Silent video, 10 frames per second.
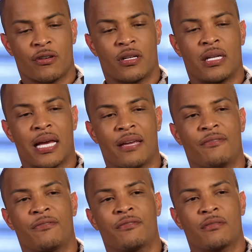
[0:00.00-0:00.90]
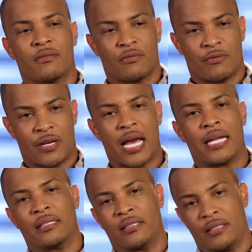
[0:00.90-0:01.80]
real life
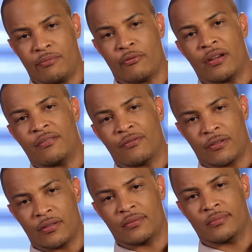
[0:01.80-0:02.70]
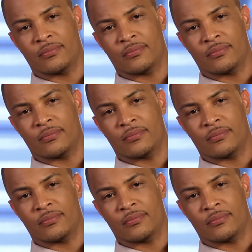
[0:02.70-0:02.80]
reality bravery.